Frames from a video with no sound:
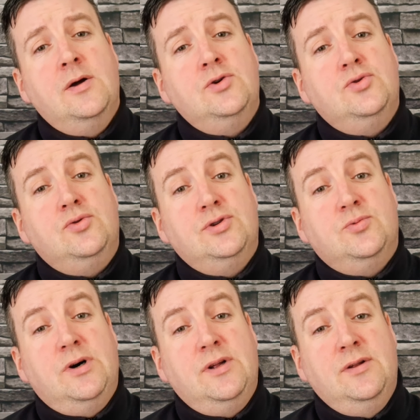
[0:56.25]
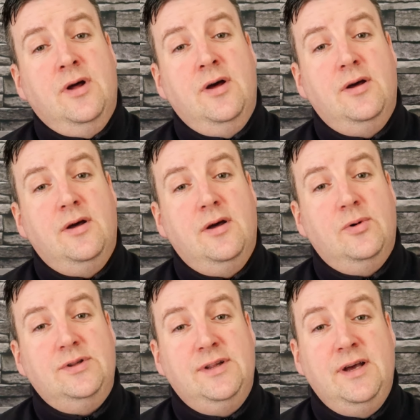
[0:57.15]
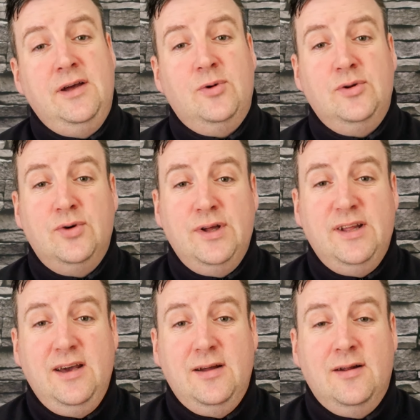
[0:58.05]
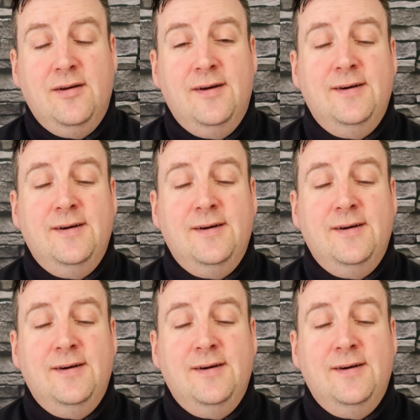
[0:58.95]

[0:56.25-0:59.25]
showing us what to do and what not to do, and